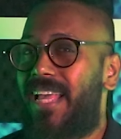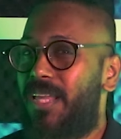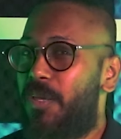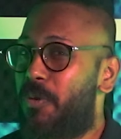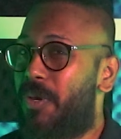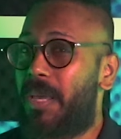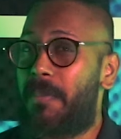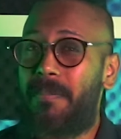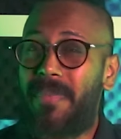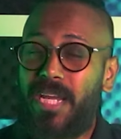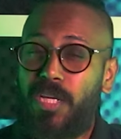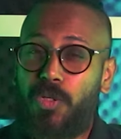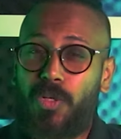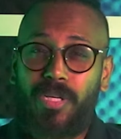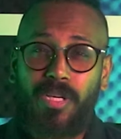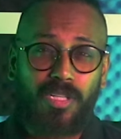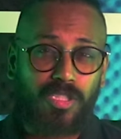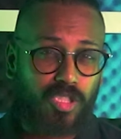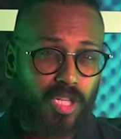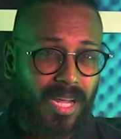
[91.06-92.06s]
You can make sure
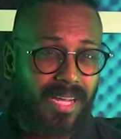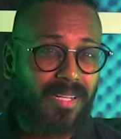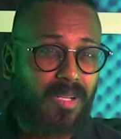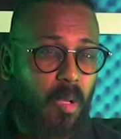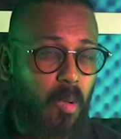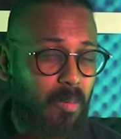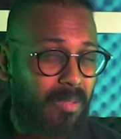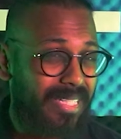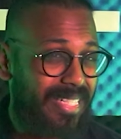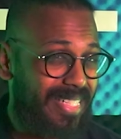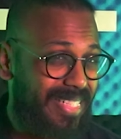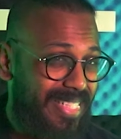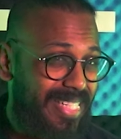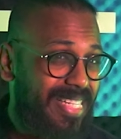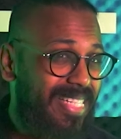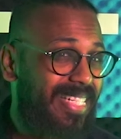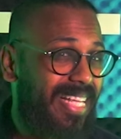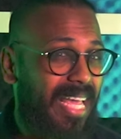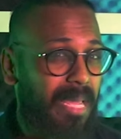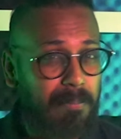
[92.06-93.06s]
your child only
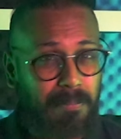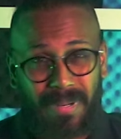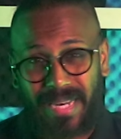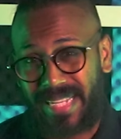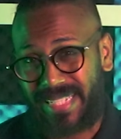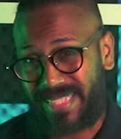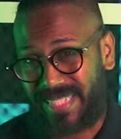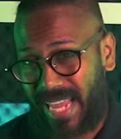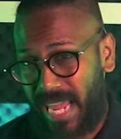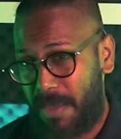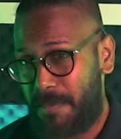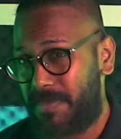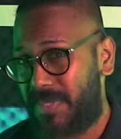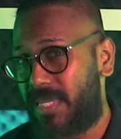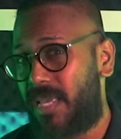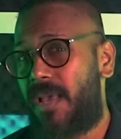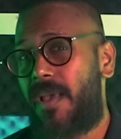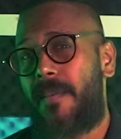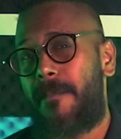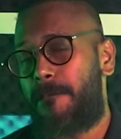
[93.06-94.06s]
sees and plays
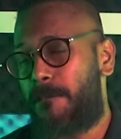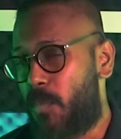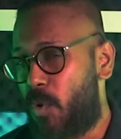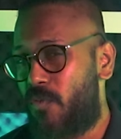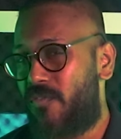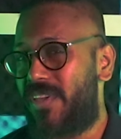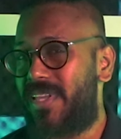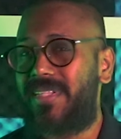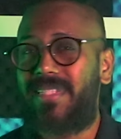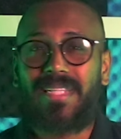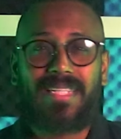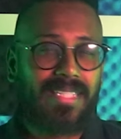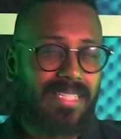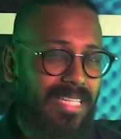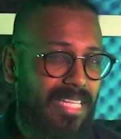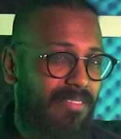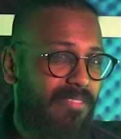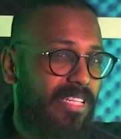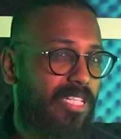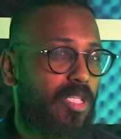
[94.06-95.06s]
games, movies,
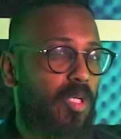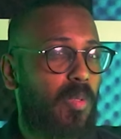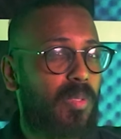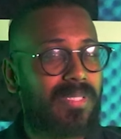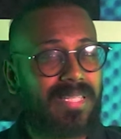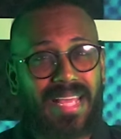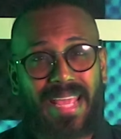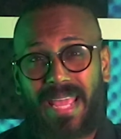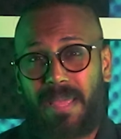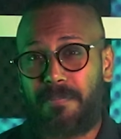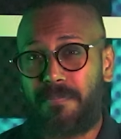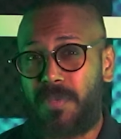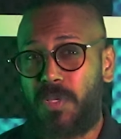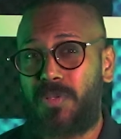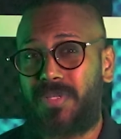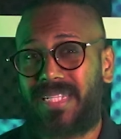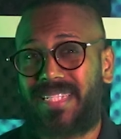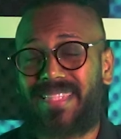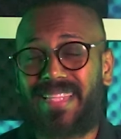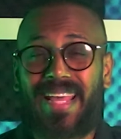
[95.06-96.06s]
TV shows, and
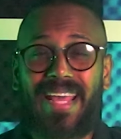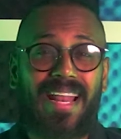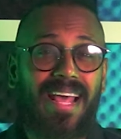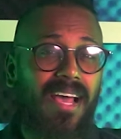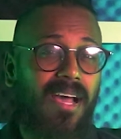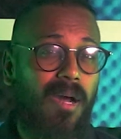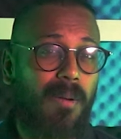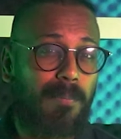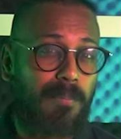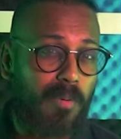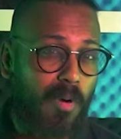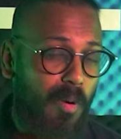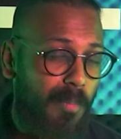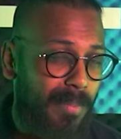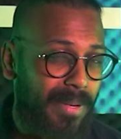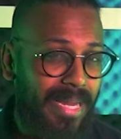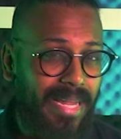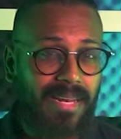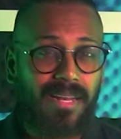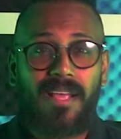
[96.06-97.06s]
music that are
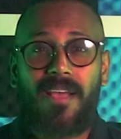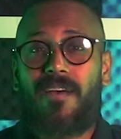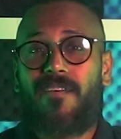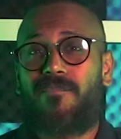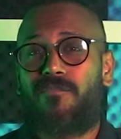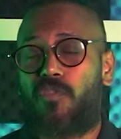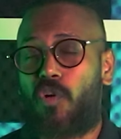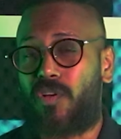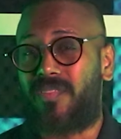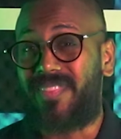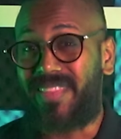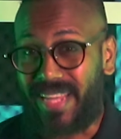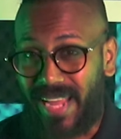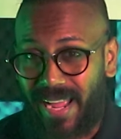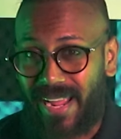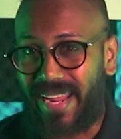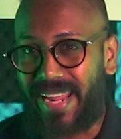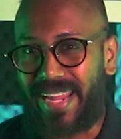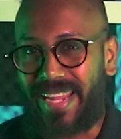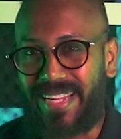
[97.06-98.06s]
appropriate for
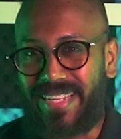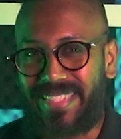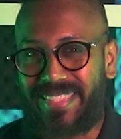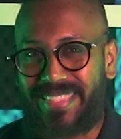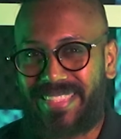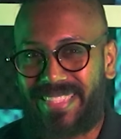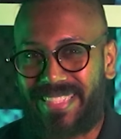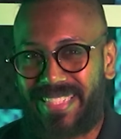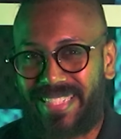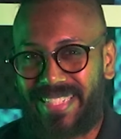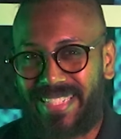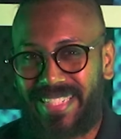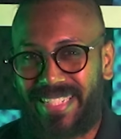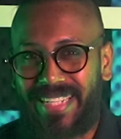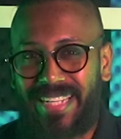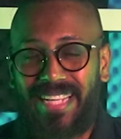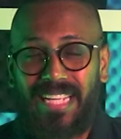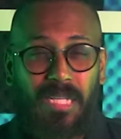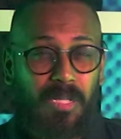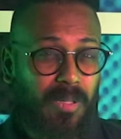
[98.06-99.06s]
their age.
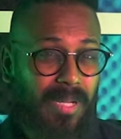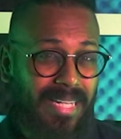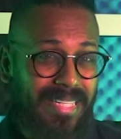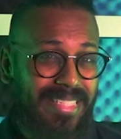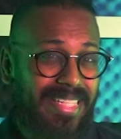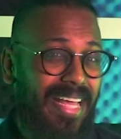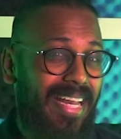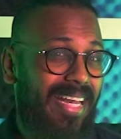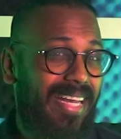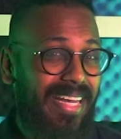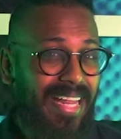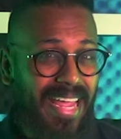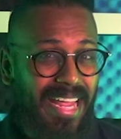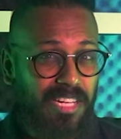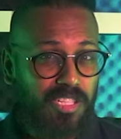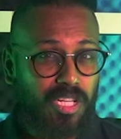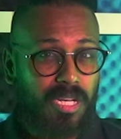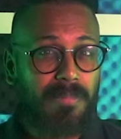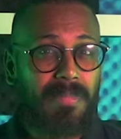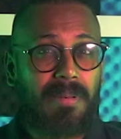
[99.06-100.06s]
You can set an
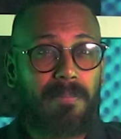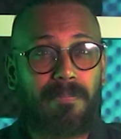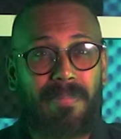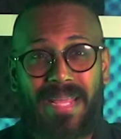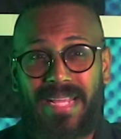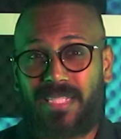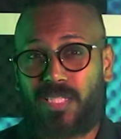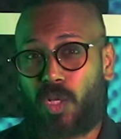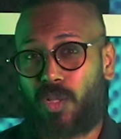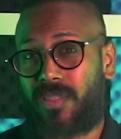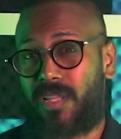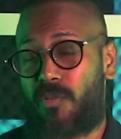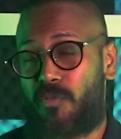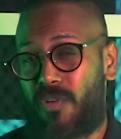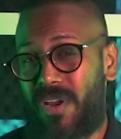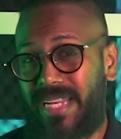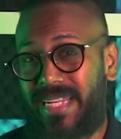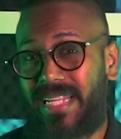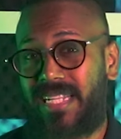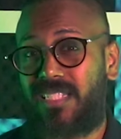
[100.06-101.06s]
age limit based on the
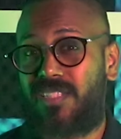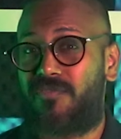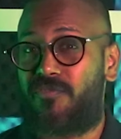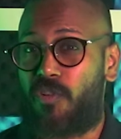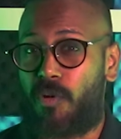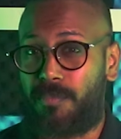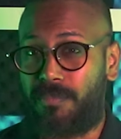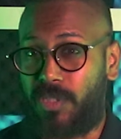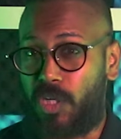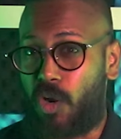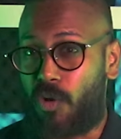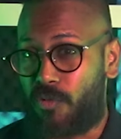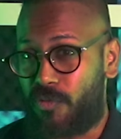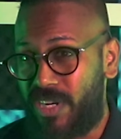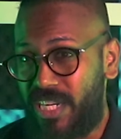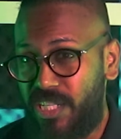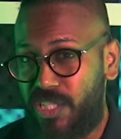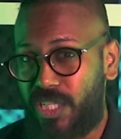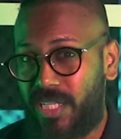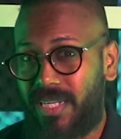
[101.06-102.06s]
ratings from your
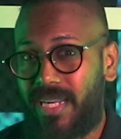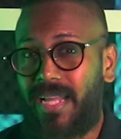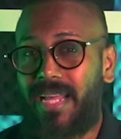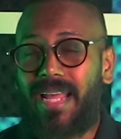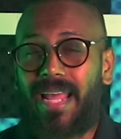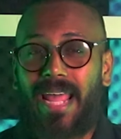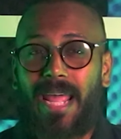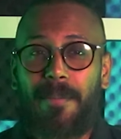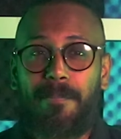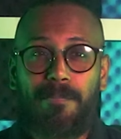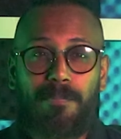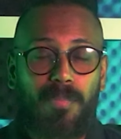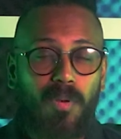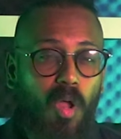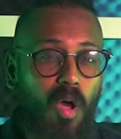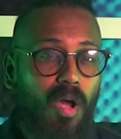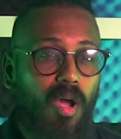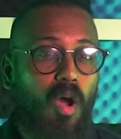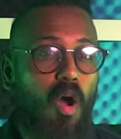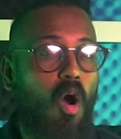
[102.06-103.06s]
region and
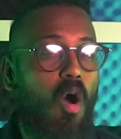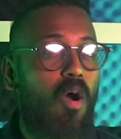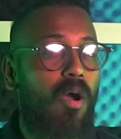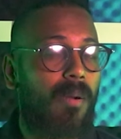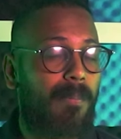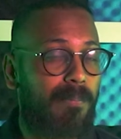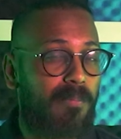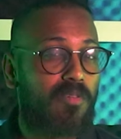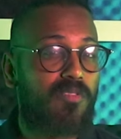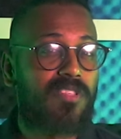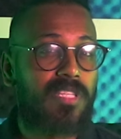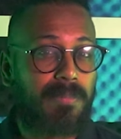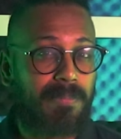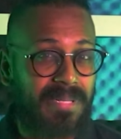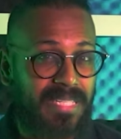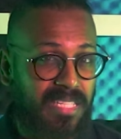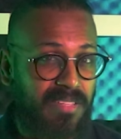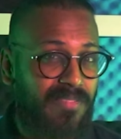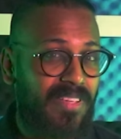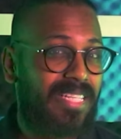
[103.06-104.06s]
block or approve
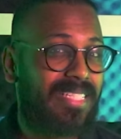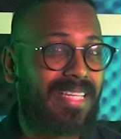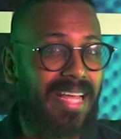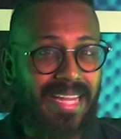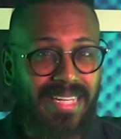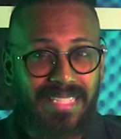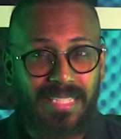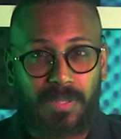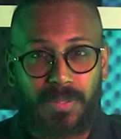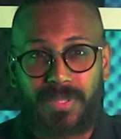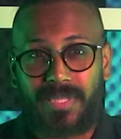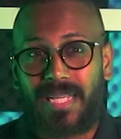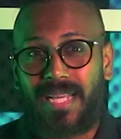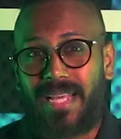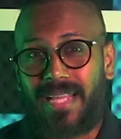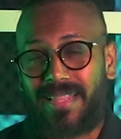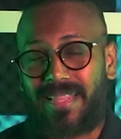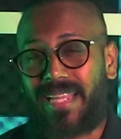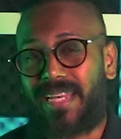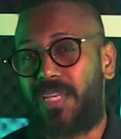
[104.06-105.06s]
specific titles
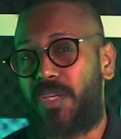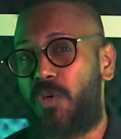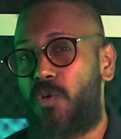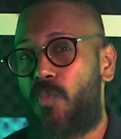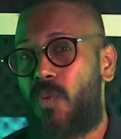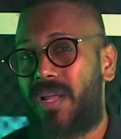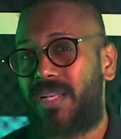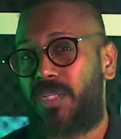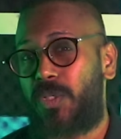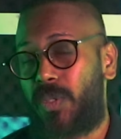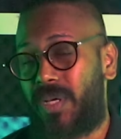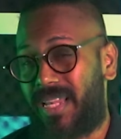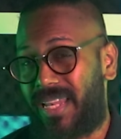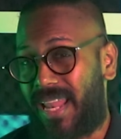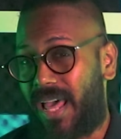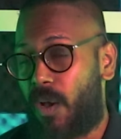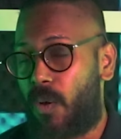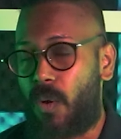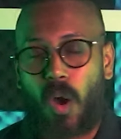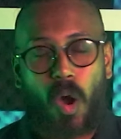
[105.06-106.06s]
that you want to
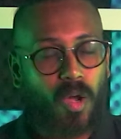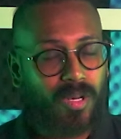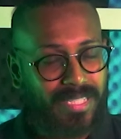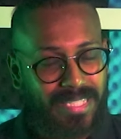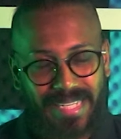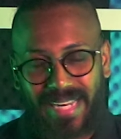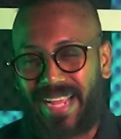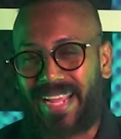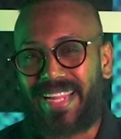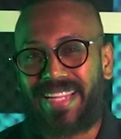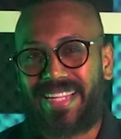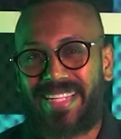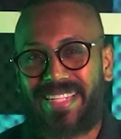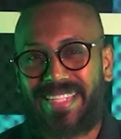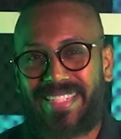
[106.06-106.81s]
allow or deny.